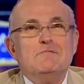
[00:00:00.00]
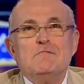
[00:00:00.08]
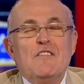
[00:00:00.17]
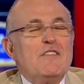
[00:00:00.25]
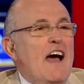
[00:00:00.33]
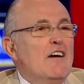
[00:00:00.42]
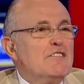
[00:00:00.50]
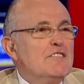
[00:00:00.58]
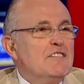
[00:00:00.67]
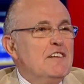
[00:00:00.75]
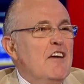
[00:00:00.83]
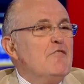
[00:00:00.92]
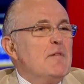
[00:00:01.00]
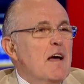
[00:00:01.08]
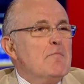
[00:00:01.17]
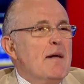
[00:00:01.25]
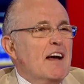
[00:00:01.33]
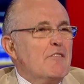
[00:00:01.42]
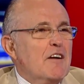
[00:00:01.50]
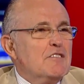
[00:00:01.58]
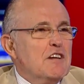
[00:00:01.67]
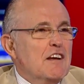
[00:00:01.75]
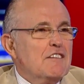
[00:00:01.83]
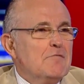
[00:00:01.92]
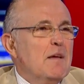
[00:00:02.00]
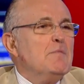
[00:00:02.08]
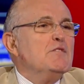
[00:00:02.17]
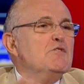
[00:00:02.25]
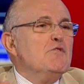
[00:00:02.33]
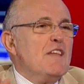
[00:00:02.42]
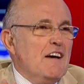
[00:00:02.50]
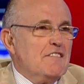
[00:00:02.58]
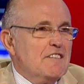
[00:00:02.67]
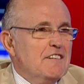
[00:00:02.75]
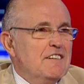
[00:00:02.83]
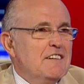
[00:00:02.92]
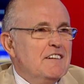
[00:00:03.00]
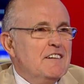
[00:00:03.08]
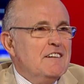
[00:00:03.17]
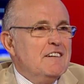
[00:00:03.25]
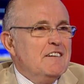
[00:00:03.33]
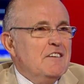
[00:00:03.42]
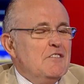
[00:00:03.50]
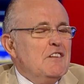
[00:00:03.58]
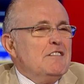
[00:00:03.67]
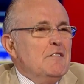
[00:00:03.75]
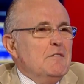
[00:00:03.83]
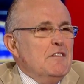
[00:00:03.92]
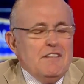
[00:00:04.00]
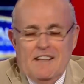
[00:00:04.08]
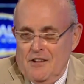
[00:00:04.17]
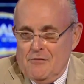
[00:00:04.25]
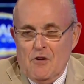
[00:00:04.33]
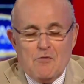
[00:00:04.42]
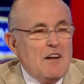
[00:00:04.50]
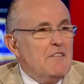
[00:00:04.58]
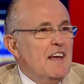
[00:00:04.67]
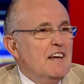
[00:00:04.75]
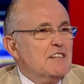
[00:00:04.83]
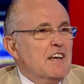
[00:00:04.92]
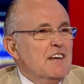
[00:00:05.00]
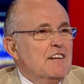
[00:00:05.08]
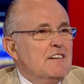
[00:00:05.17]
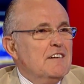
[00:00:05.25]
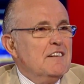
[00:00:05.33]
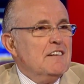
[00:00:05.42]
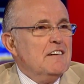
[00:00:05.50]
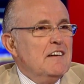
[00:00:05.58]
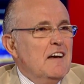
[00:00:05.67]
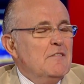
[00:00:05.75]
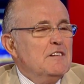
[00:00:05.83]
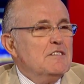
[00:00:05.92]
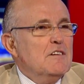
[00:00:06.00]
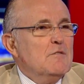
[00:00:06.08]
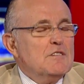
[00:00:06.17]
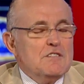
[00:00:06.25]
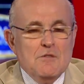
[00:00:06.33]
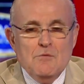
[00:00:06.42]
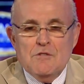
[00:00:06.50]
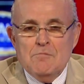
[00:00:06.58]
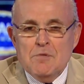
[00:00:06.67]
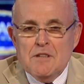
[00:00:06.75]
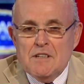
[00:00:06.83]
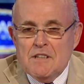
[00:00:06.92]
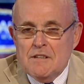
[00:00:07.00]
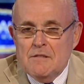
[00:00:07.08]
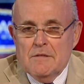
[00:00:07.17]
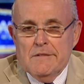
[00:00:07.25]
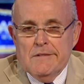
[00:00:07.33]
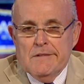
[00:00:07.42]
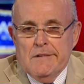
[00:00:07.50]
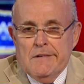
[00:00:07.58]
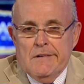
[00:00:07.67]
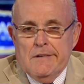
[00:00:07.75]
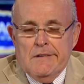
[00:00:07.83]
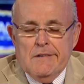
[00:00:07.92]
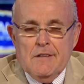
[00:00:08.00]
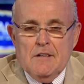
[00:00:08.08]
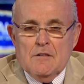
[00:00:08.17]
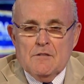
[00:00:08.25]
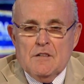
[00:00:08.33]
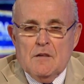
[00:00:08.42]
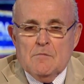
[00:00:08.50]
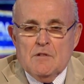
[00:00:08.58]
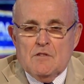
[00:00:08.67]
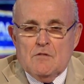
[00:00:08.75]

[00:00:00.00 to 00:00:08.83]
1,000 FBI background checks, maybe 2,000. This would get thrown right in the ash can. I mean, she wouldn't be, the number